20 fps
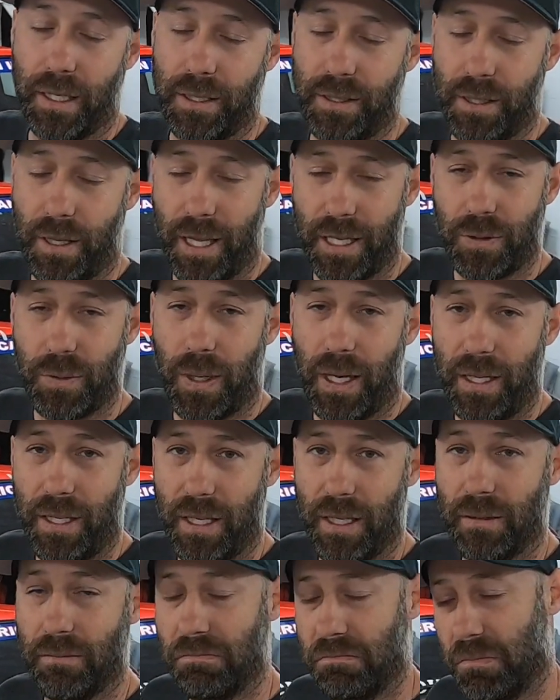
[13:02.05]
So that's what I did.